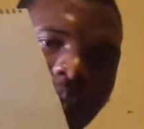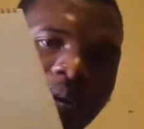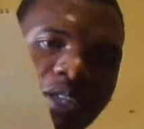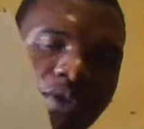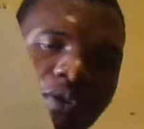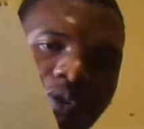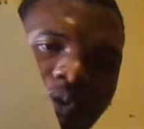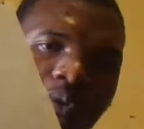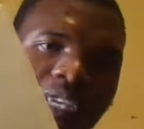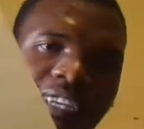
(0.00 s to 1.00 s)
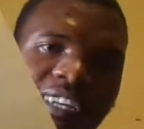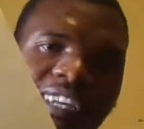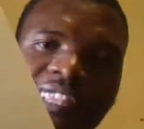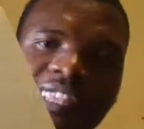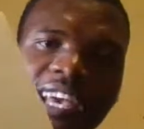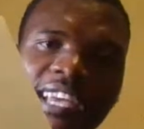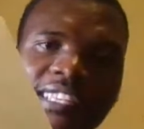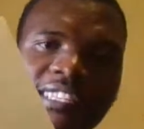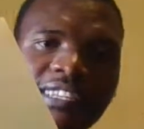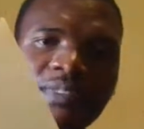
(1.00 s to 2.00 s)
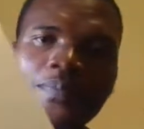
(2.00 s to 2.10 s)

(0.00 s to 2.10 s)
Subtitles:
So by so doing, then